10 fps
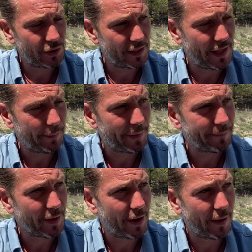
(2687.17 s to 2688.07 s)
Depp.
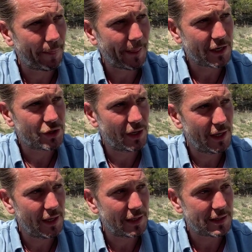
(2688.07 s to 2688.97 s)

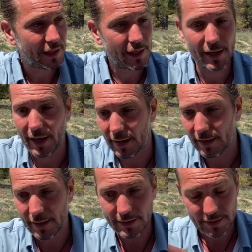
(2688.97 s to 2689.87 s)
Actually, it's like a guy,
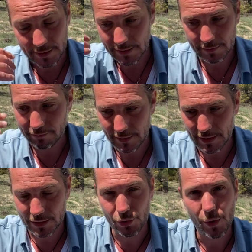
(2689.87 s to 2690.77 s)
his
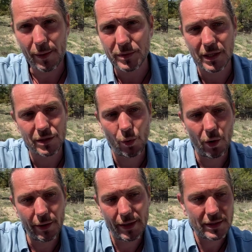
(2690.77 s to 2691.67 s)
dreams and so
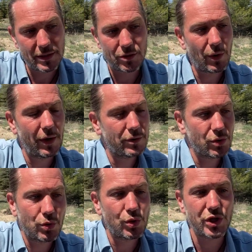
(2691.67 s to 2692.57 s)
on, is try
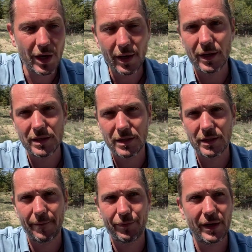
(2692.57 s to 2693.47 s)
also to share his
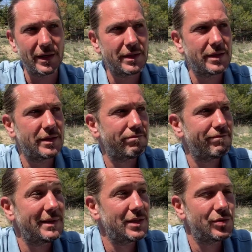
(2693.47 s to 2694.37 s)

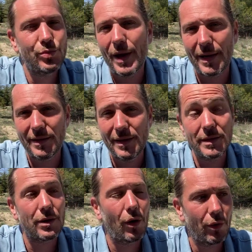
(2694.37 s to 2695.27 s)
reality,
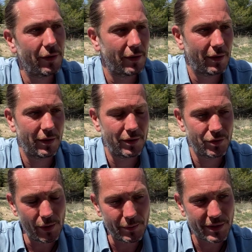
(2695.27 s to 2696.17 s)
his own
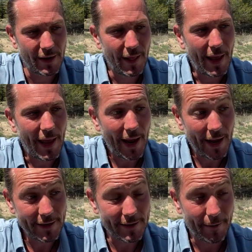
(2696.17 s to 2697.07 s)
dreams,
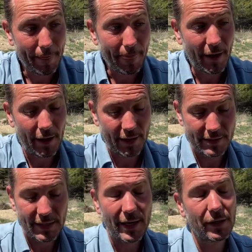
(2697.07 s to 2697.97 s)
and
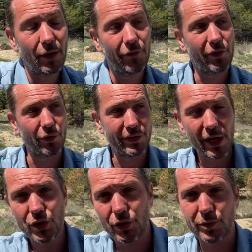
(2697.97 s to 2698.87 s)
it's kind of
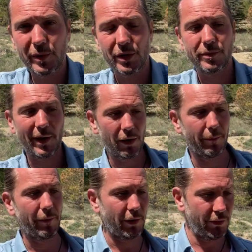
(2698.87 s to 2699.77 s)
contagious because
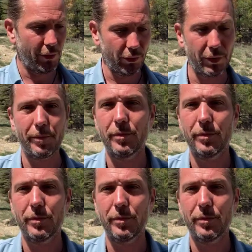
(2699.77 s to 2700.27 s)
Marlon Brando, the